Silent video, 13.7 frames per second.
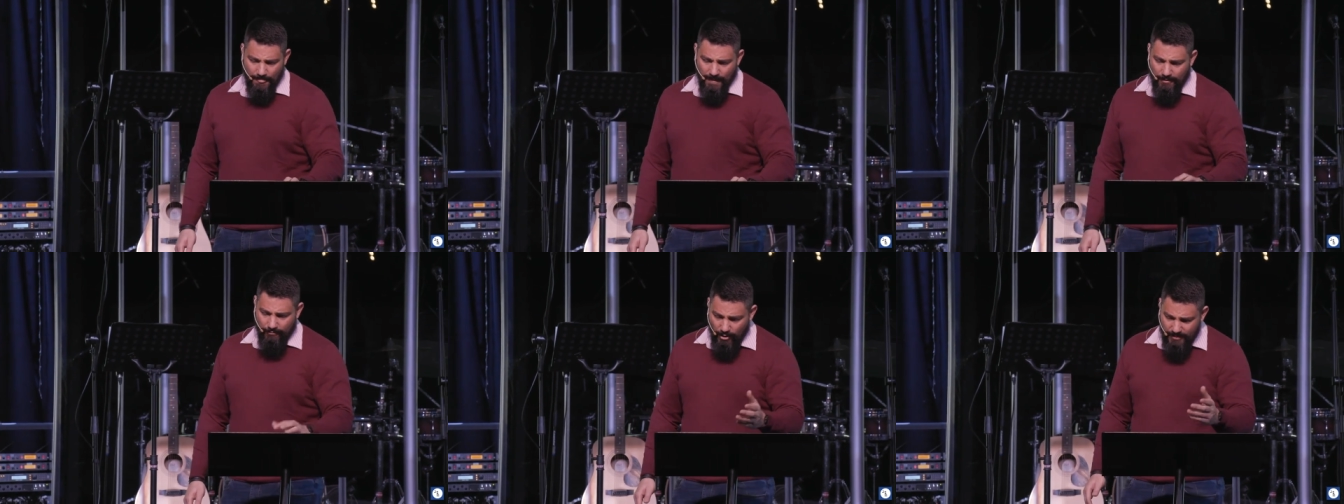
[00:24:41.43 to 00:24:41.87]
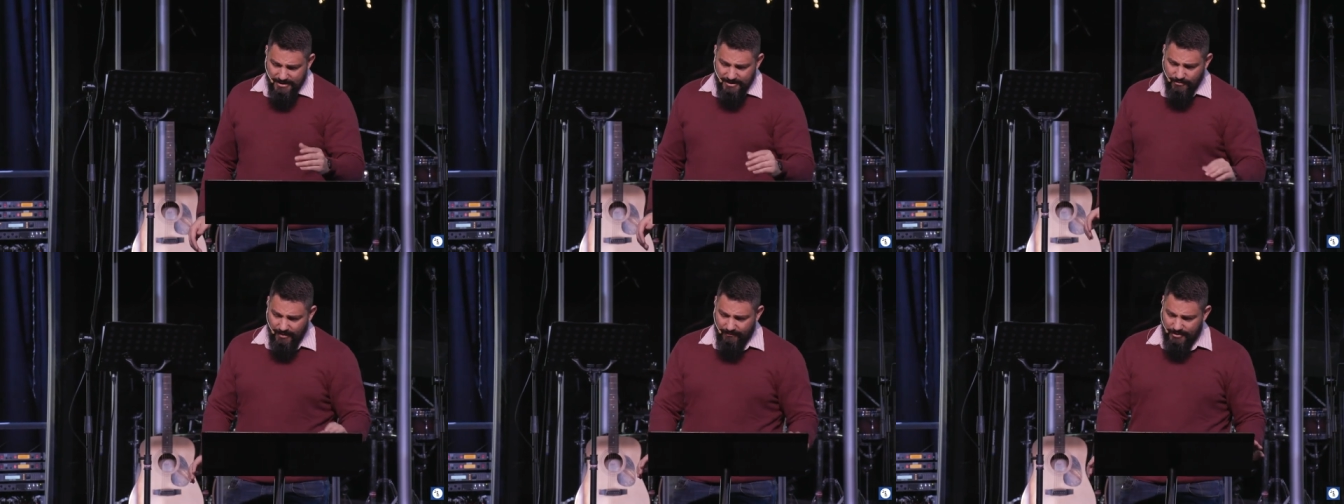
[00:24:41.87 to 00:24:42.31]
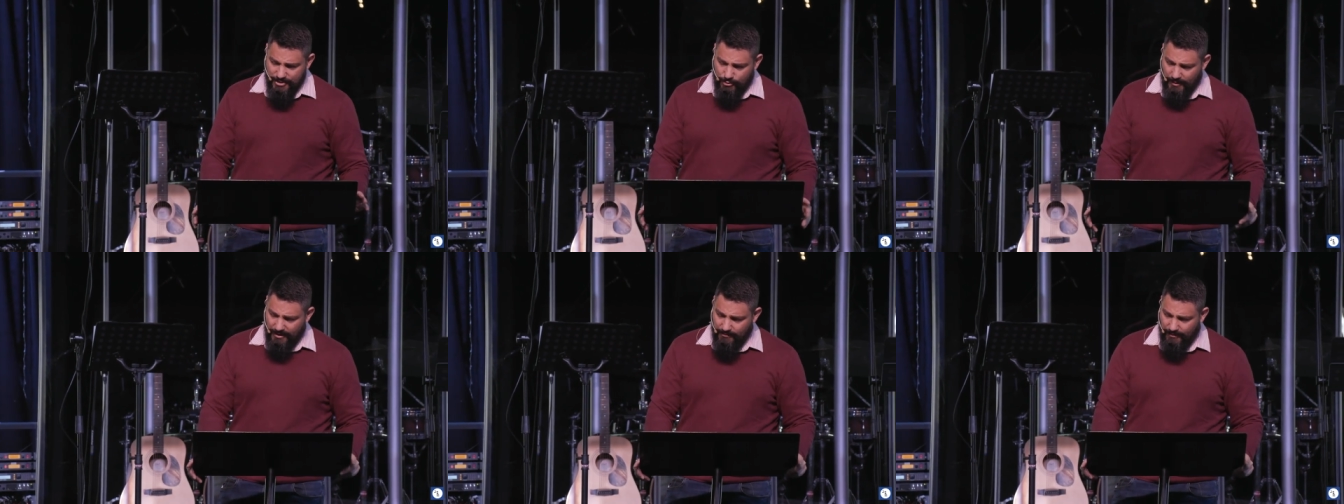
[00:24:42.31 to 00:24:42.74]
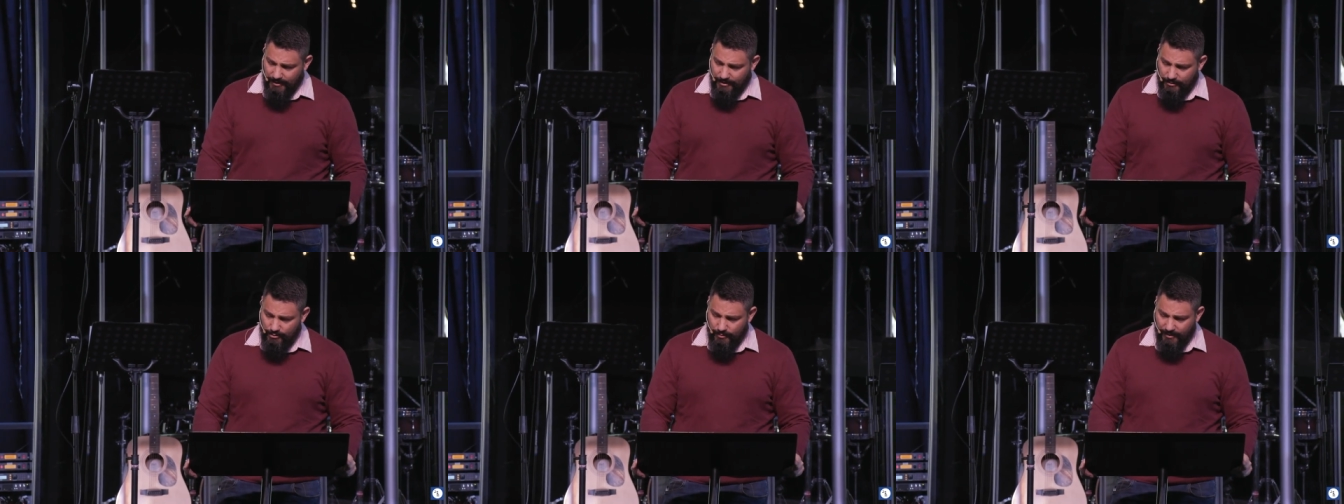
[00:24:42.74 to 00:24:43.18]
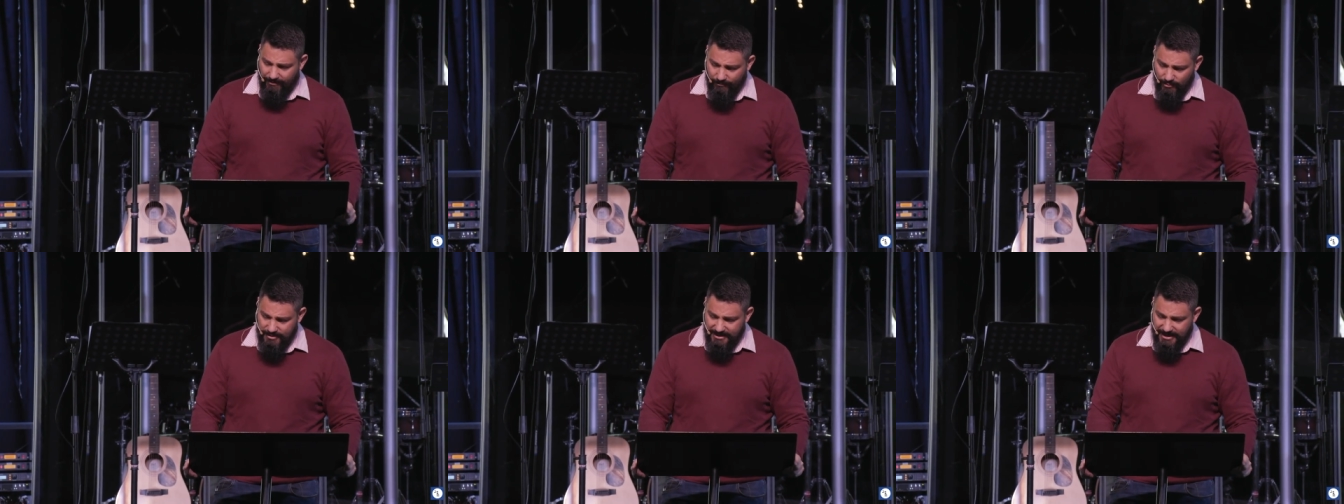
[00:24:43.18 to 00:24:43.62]
Romans 3, verse 23 to
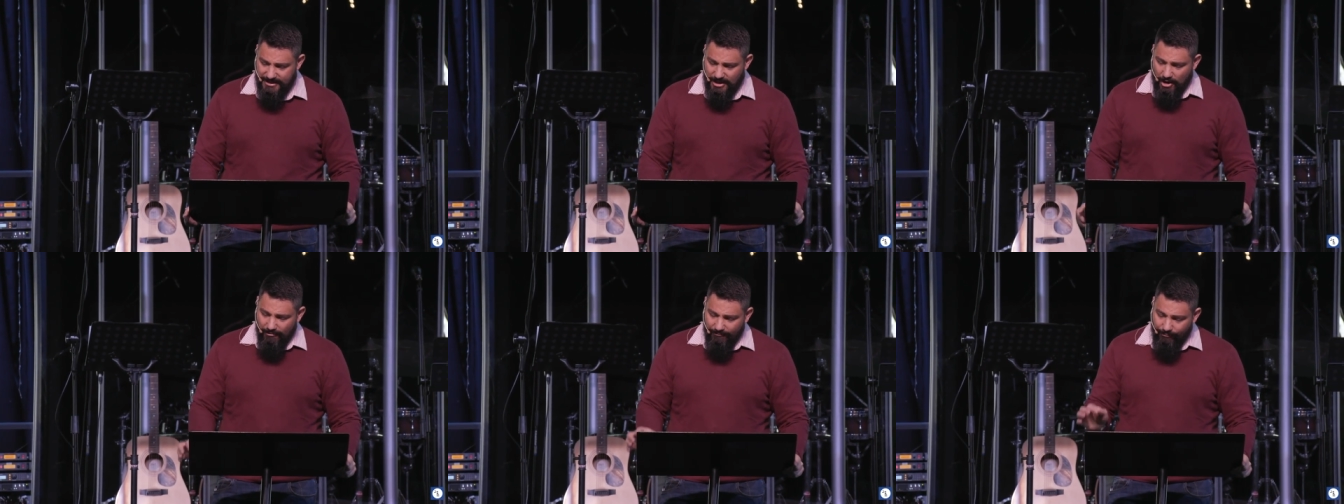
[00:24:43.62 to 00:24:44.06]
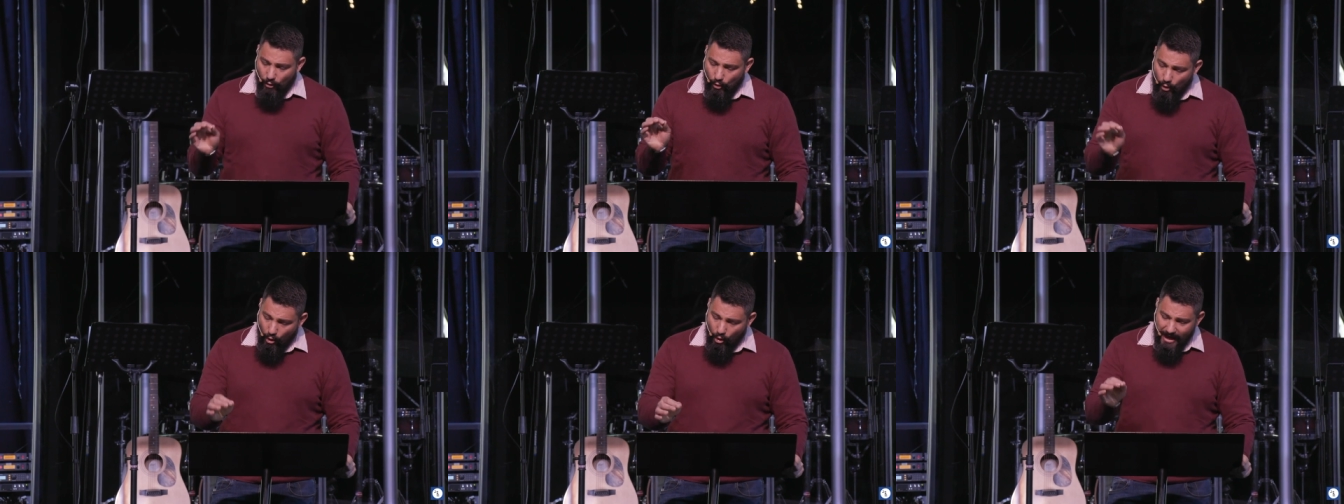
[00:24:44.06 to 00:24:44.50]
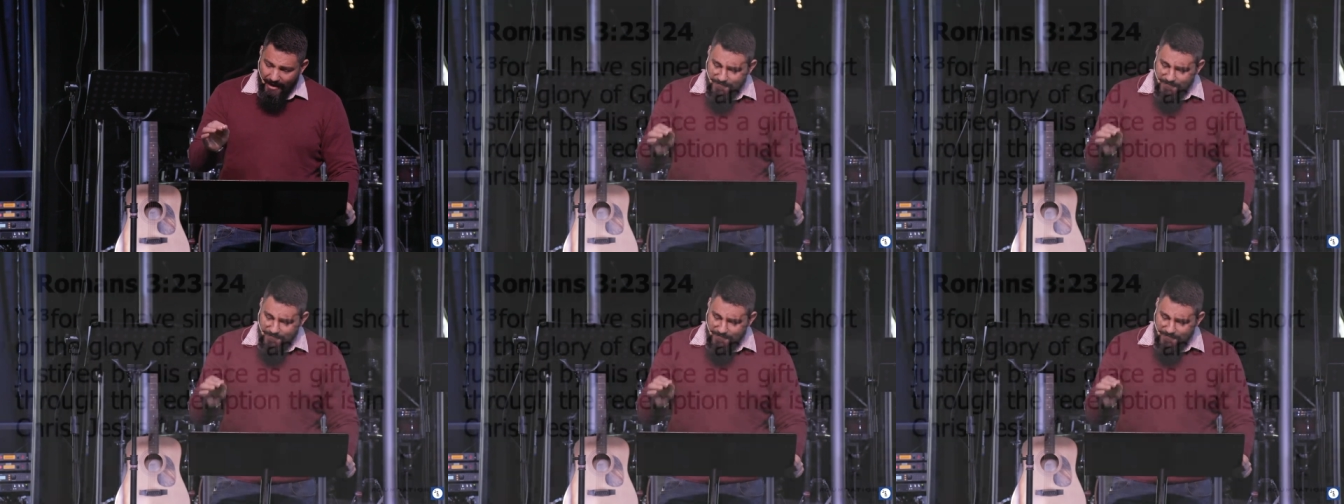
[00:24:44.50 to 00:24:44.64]
24 says, For all have